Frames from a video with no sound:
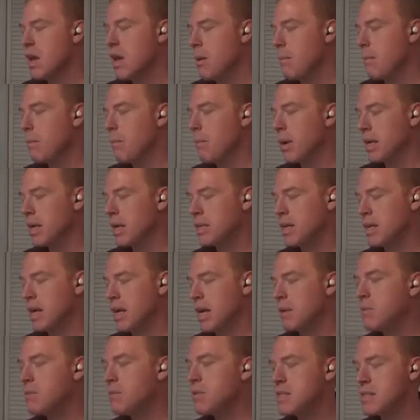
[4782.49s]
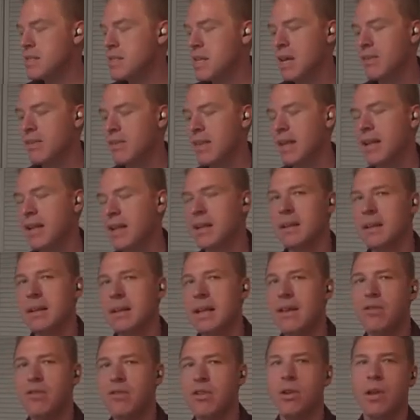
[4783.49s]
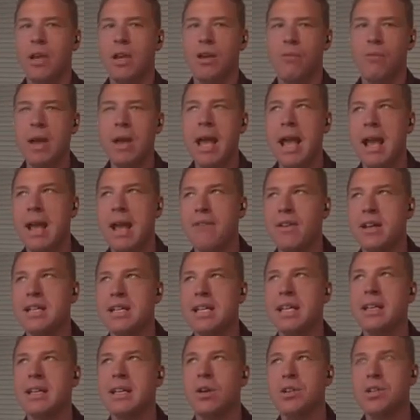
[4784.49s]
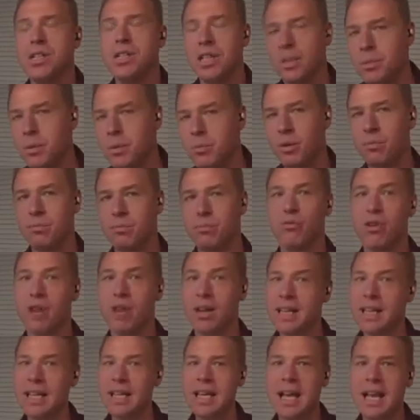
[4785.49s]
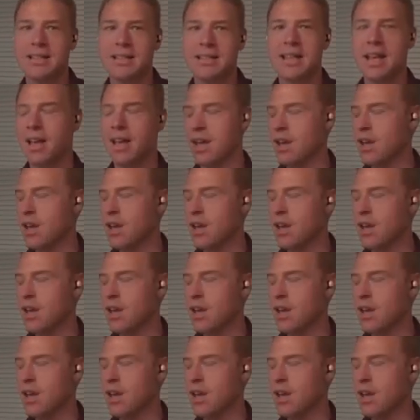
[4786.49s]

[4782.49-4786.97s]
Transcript: but I would say that if you if we if I take the question a little bit more broadly as like